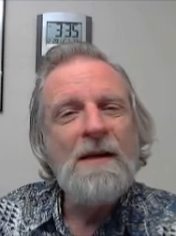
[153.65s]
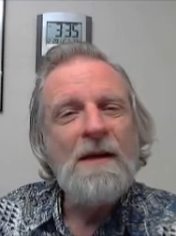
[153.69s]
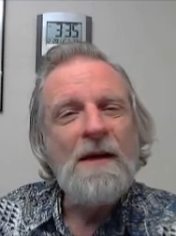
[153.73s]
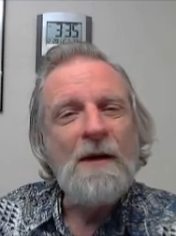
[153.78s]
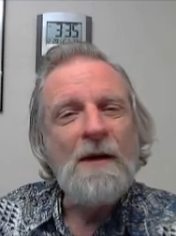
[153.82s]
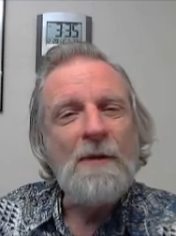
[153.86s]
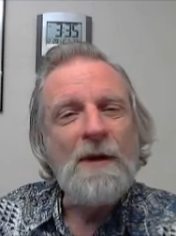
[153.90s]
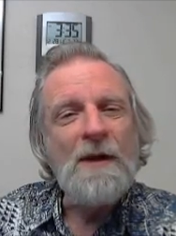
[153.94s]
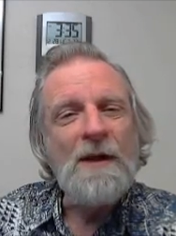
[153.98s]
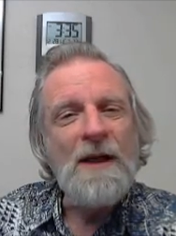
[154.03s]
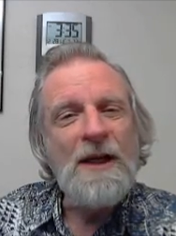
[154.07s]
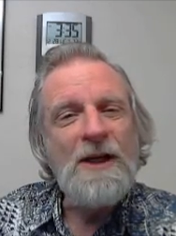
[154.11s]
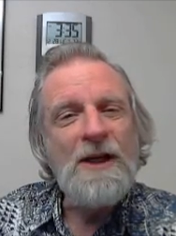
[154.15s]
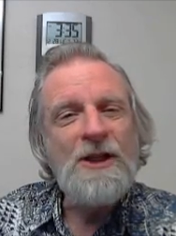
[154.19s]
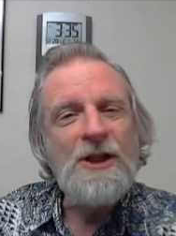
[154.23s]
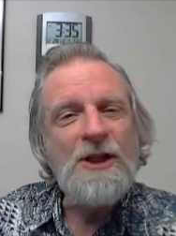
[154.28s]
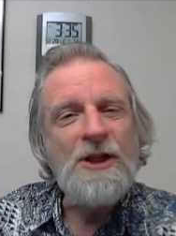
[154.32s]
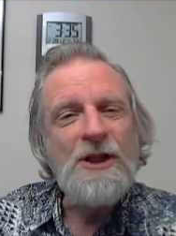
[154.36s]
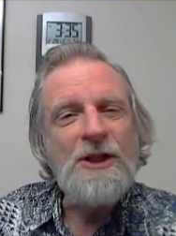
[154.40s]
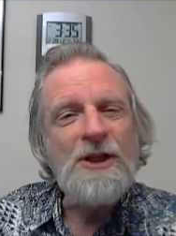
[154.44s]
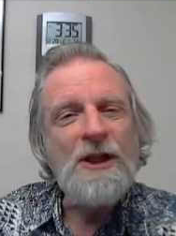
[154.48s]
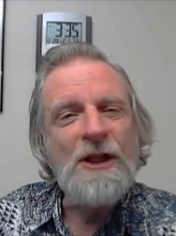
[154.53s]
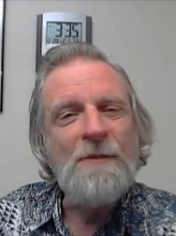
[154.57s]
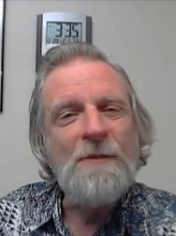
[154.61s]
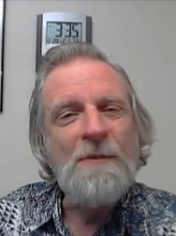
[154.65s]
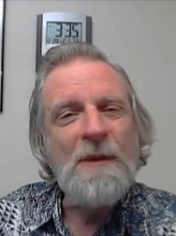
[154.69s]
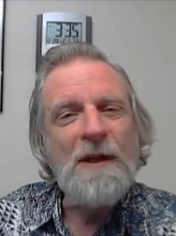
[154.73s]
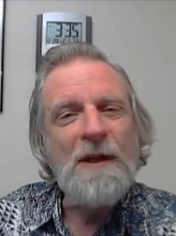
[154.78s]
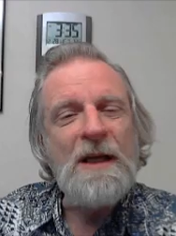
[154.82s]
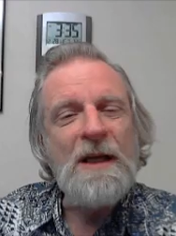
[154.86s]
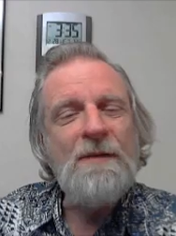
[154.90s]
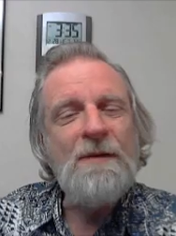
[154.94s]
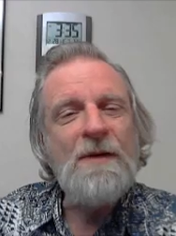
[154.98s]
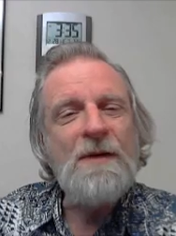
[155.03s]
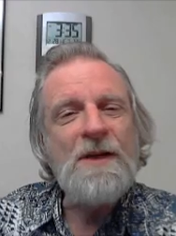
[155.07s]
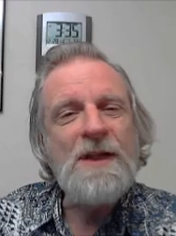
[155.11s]
a relationship, and
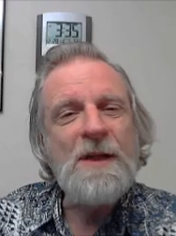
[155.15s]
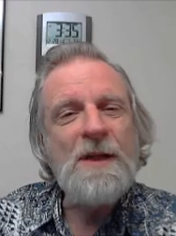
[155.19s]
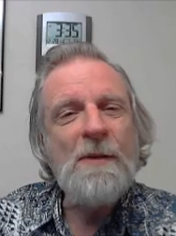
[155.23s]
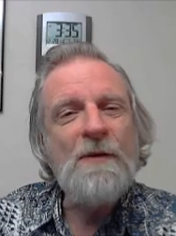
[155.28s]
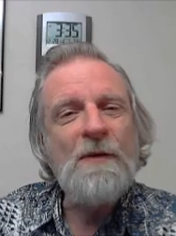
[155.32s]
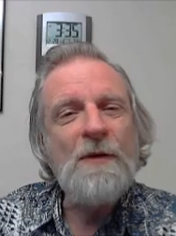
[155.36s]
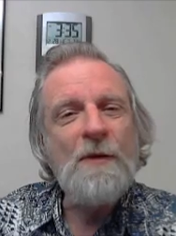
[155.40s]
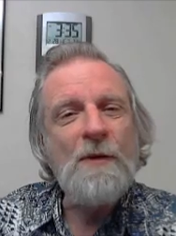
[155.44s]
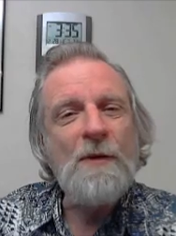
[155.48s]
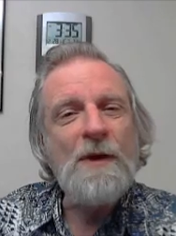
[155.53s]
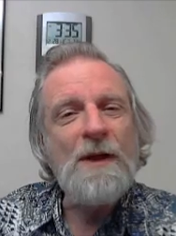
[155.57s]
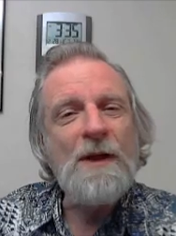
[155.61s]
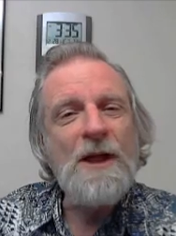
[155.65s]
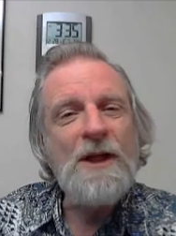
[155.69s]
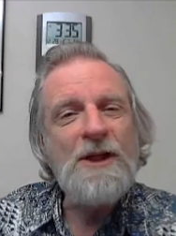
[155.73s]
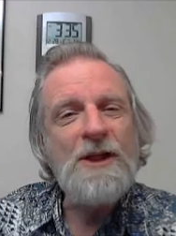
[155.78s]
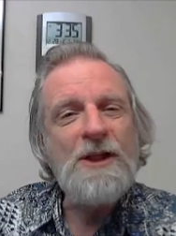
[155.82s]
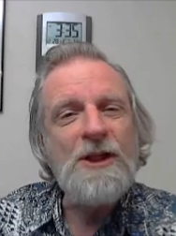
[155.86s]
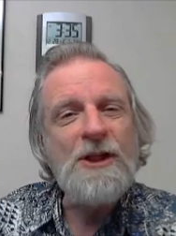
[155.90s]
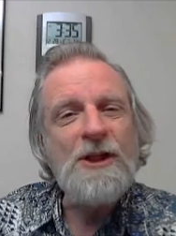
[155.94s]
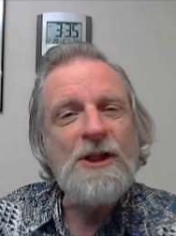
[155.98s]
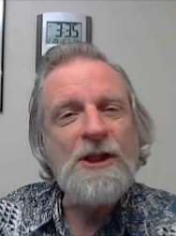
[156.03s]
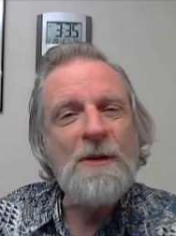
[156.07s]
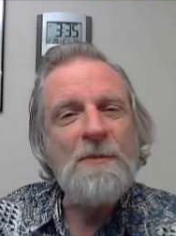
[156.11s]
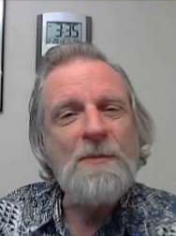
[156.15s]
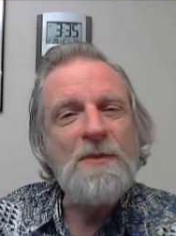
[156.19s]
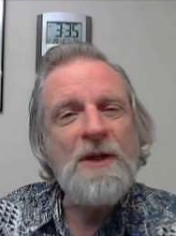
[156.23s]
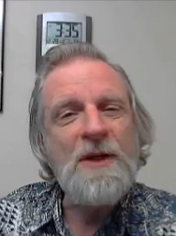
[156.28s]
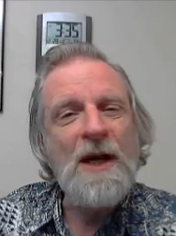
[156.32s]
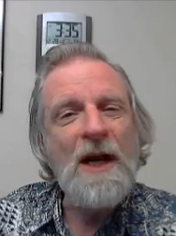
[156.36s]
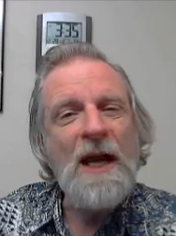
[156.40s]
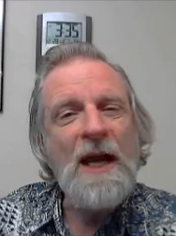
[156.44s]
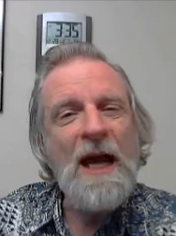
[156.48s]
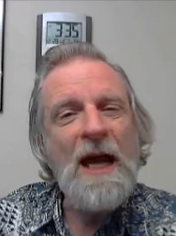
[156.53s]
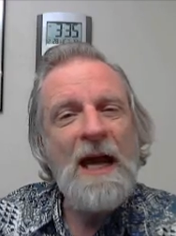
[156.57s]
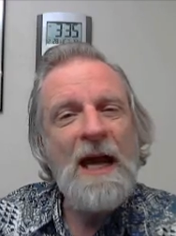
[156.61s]
even some of the relationships
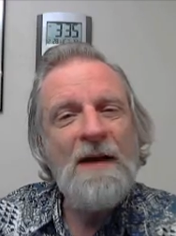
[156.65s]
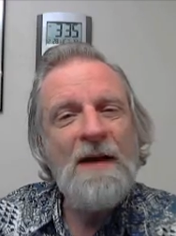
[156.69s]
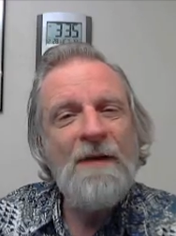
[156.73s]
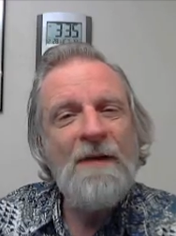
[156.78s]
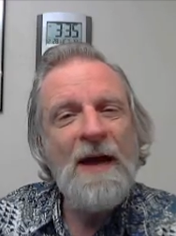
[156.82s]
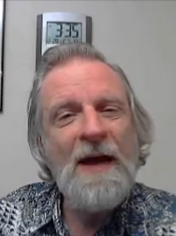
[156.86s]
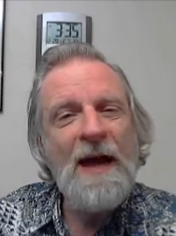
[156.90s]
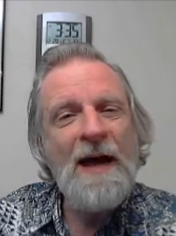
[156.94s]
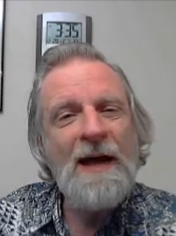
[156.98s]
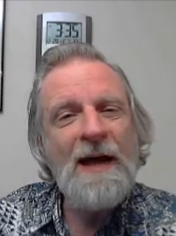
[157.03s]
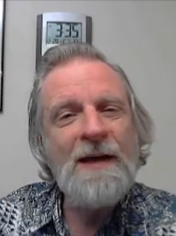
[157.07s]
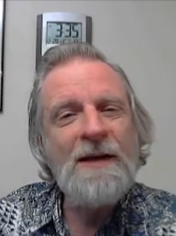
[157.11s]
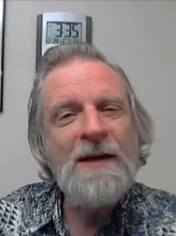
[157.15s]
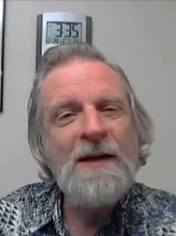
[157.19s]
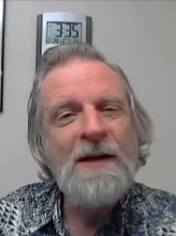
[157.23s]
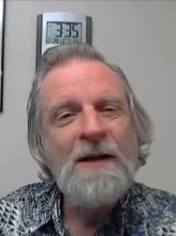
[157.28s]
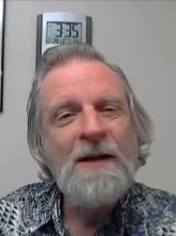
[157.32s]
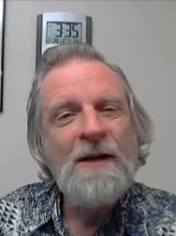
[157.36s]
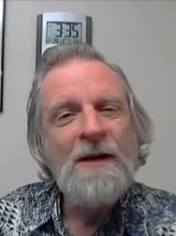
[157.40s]
that I have had